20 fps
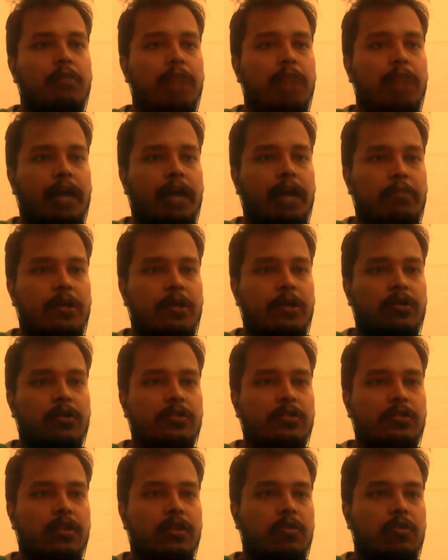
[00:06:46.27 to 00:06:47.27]
black,
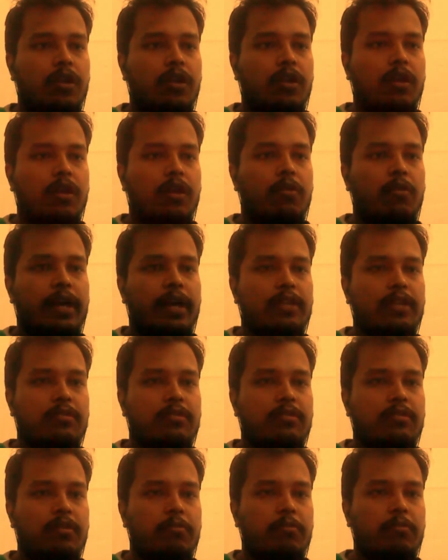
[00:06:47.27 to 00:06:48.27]
because now white
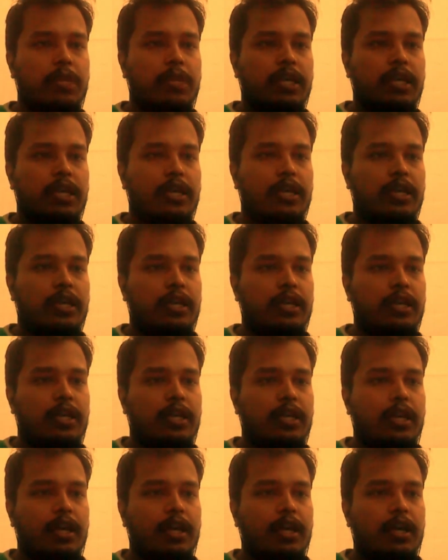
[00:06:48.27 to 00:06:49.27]
is
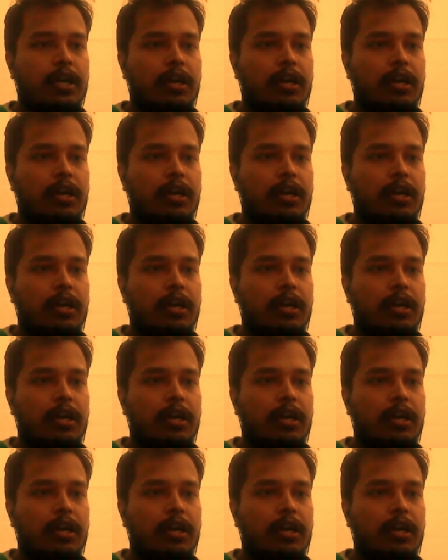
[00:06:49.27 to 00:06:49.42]
simply